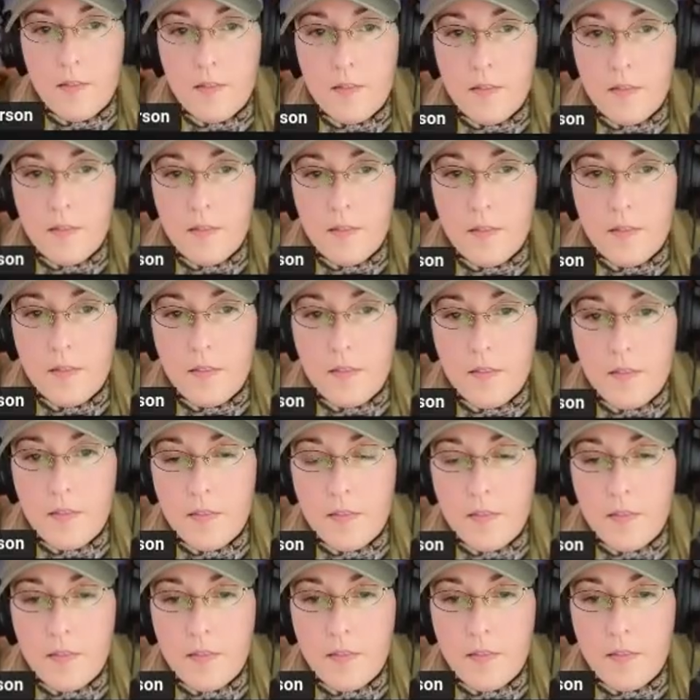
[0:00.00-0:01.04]

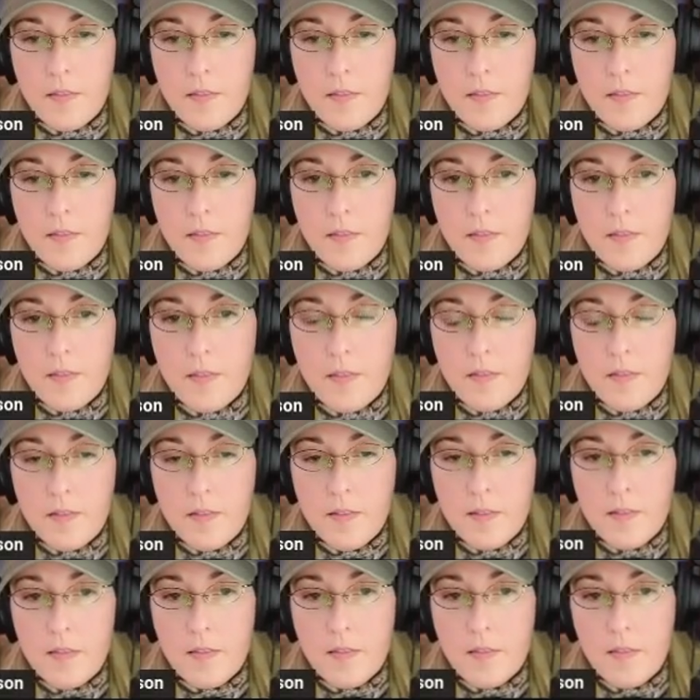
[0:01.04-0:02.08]

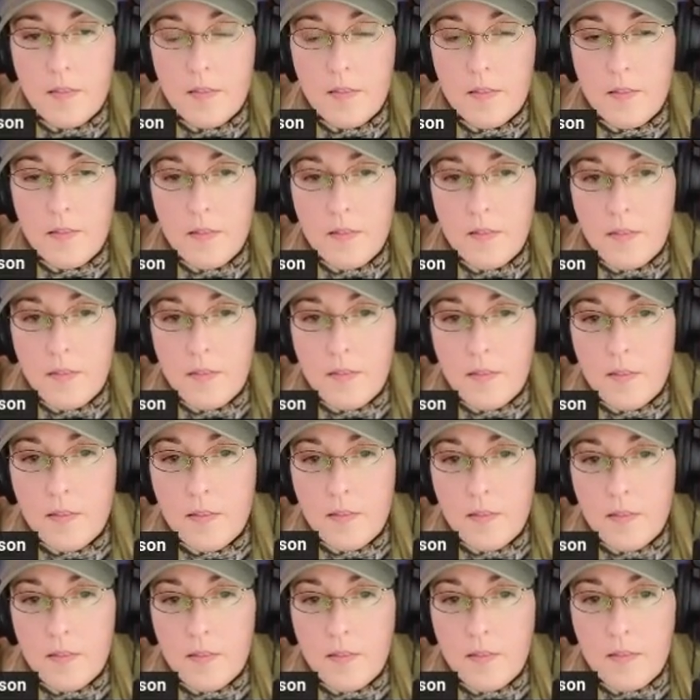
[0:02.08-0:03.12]

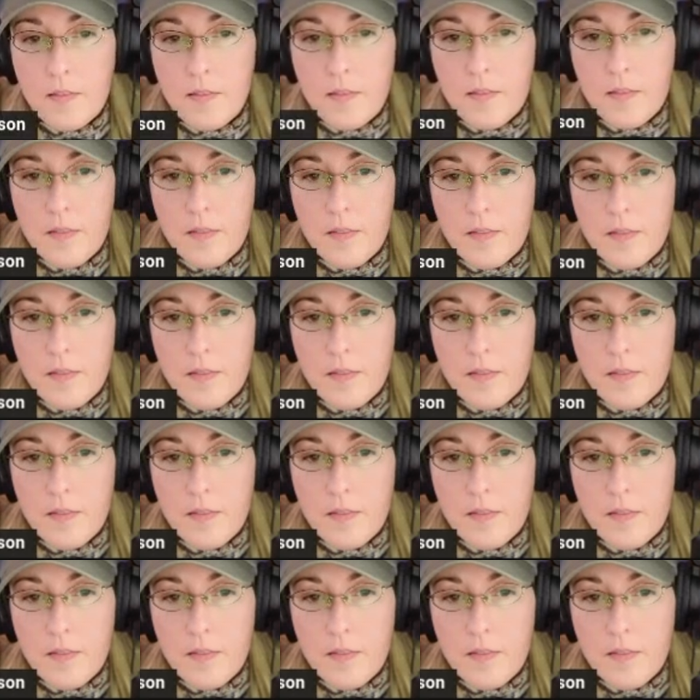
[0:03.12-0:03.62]
[no speech]